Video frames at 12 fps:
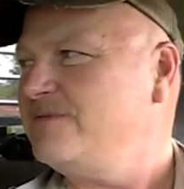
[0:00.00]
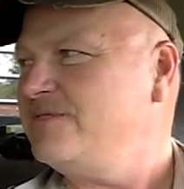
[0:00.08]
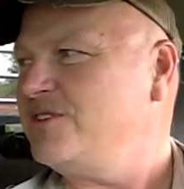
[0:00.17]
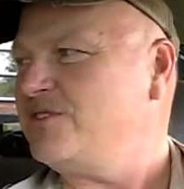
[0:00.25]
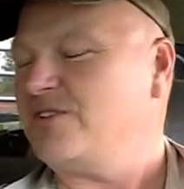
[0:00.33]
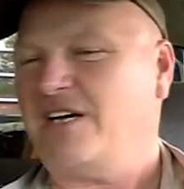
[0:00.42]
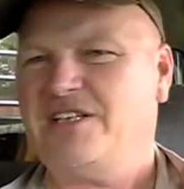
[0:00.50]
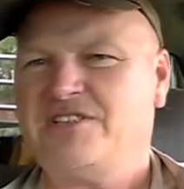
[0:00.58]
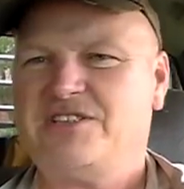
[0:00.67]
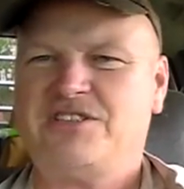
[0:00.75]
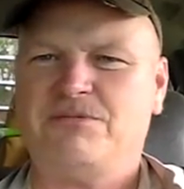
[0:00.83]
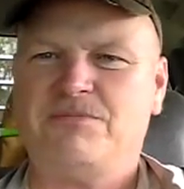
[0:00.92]
just got
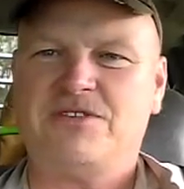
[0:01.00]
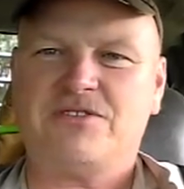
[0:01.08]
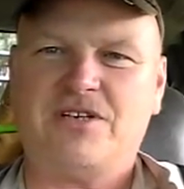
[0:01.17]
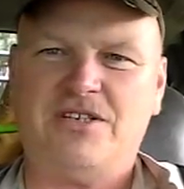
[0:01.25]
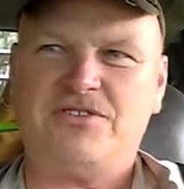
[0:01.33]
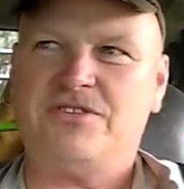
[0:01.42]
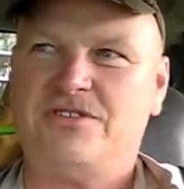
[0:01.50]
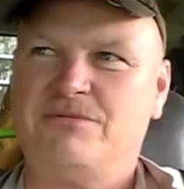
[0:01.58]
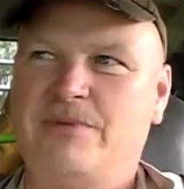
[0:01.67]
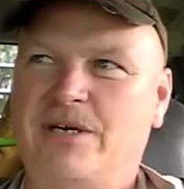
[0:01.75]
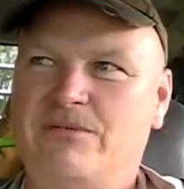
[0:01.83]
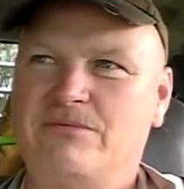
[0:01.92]
into some discussions
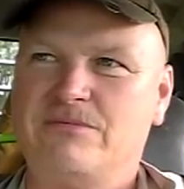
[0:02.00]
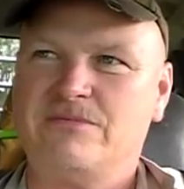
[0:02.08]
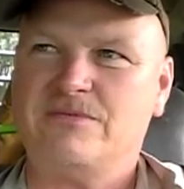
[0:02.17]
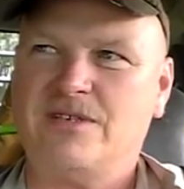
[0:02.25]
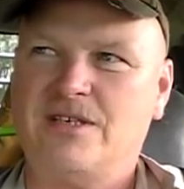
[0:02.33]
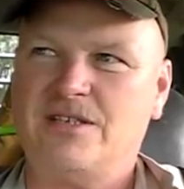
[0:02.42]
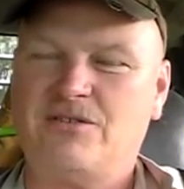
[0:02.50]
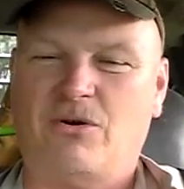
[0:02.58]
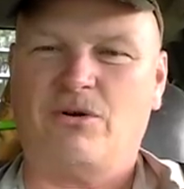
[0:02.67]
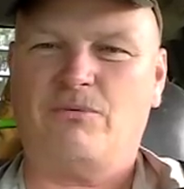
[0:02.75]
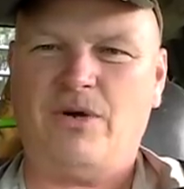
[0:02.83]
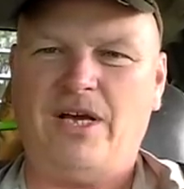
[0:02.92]
about. I
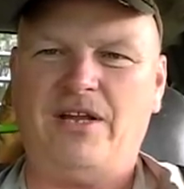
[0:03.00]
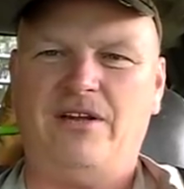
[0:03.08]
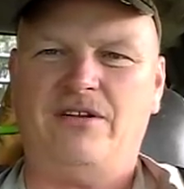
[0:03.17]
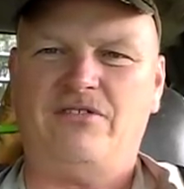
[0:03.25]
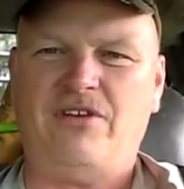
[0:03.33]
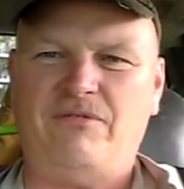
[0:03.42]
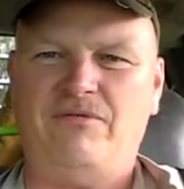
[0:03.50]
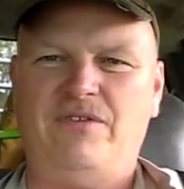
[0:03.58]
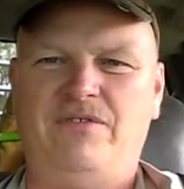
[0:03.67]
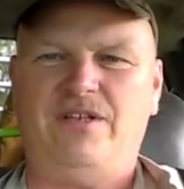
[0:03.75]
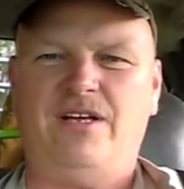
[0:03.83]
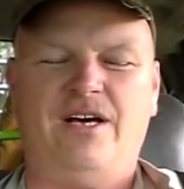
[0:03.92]
told him we had the
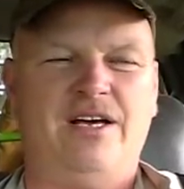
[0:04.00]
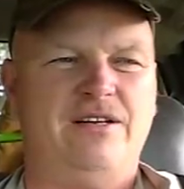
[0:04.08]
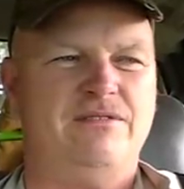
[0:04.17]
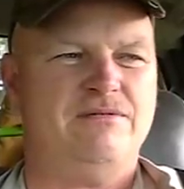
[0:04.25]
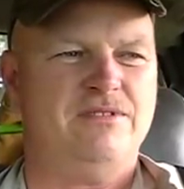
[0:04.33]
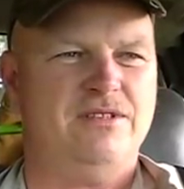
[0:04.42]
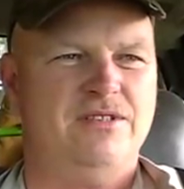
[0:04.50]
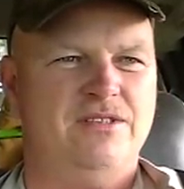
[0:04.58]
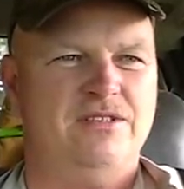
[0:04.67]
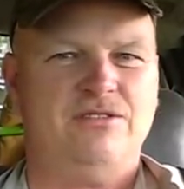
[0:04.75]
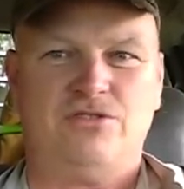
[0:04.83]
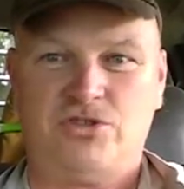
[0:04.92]
759
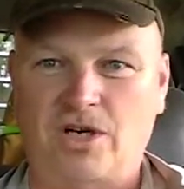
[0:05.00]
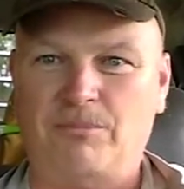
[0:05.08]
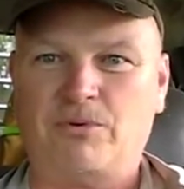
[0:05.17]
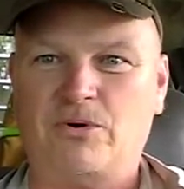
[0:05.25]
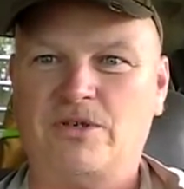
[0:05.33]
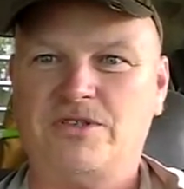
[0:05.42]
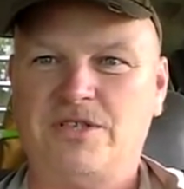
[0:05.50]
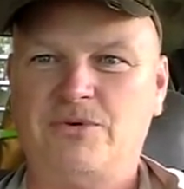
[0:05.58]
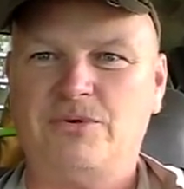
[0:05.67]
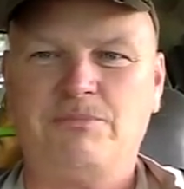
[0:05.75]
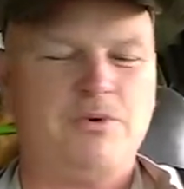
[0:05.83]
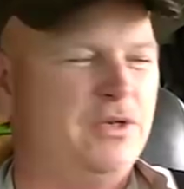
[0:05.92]
stumper, as he
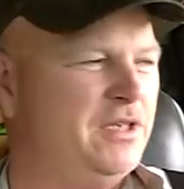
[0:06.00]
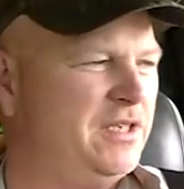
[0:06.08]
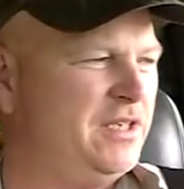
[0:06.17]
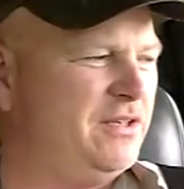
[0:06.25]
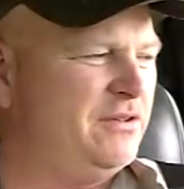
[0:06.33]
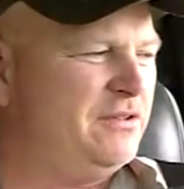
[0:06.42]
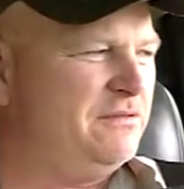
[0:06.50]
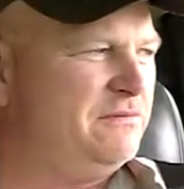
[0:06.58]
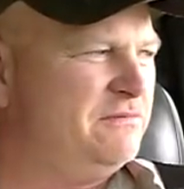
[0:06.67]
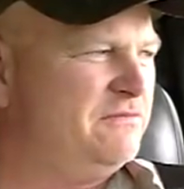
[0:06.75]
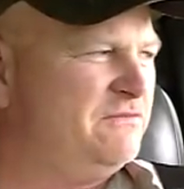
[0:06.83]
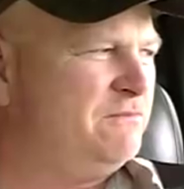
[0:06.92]
would put it, you know, the
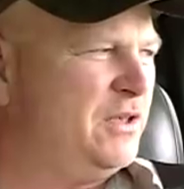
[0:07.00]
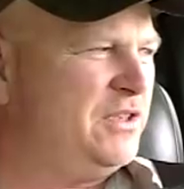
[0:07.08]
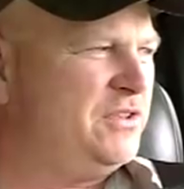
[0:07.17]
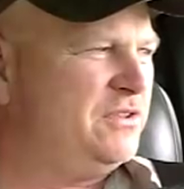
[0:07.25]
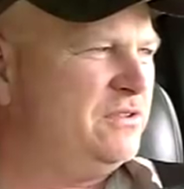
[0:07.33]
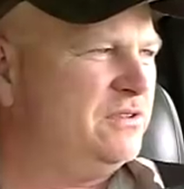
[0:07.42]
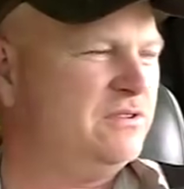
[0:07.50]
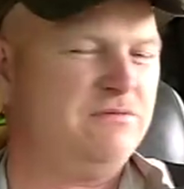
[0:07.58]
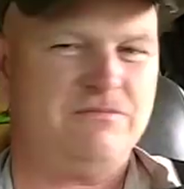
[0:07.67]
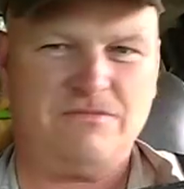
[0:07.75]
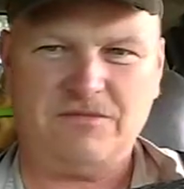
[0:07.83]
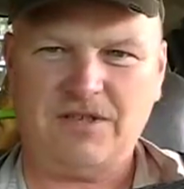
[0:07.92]
buncher and the
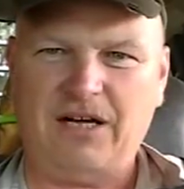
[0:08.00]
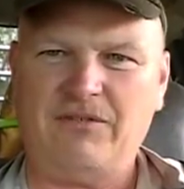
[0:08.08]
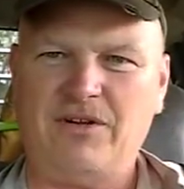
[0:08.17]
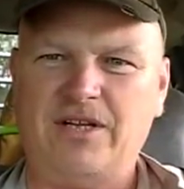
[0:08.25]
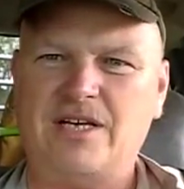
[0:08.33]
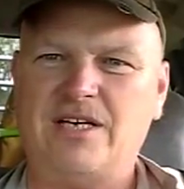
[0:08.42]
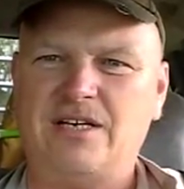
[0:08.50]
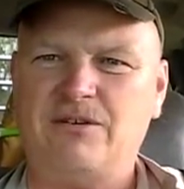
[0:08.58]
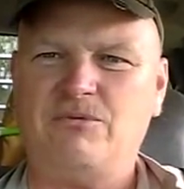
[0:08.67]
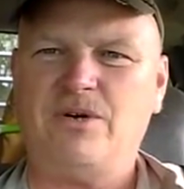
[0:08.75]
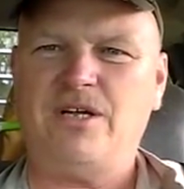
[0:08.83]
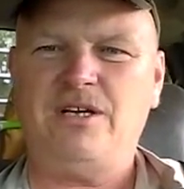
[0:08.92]
leveling, and